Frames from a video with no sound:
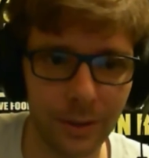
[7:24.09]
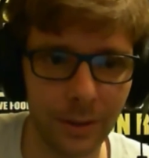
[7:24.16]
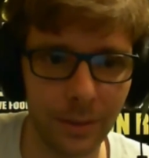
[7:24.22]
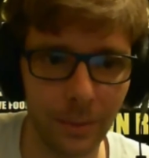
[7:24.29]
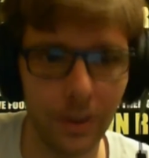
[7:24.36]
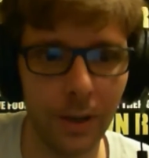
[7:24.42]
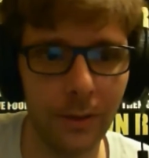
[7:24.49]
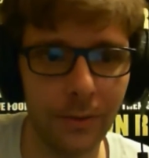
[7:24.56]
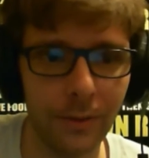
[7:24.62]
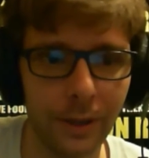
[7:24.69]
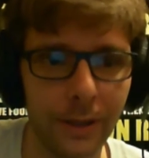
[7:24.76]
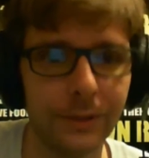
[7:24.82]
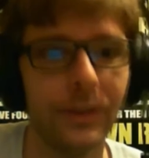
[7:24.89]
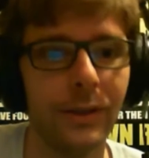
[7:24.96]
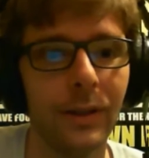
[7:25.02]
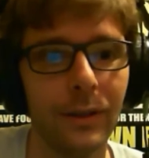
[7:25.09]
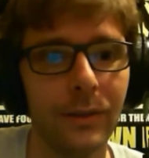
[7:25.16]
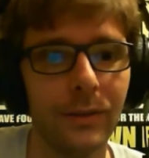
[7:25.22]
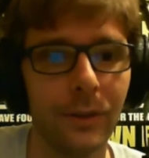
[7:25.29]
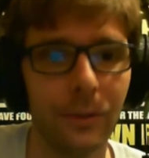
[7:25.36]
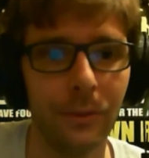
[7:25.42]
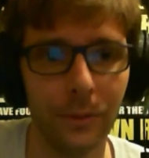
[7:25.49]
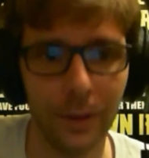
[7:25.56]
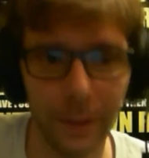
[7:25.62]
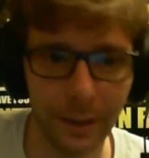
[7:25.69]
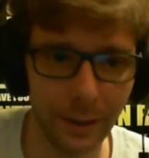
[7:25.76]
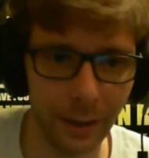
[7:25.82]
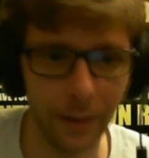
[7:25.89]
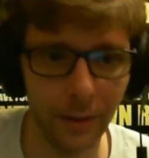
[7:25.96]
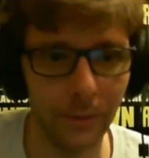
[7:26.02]
I'm all over it. I've learned all the
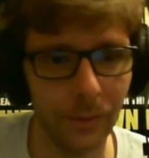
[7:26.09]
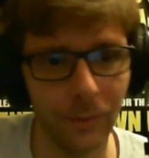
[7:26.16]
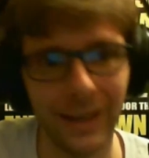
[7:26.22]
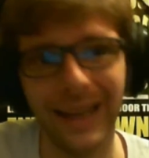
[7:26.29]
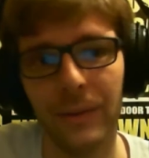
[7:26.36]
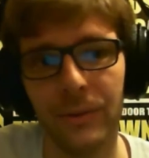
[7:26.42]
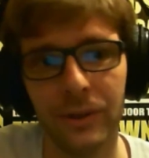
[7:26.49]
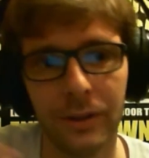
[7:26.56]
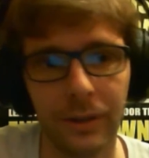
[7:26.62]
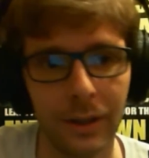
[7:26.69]
lingo or how to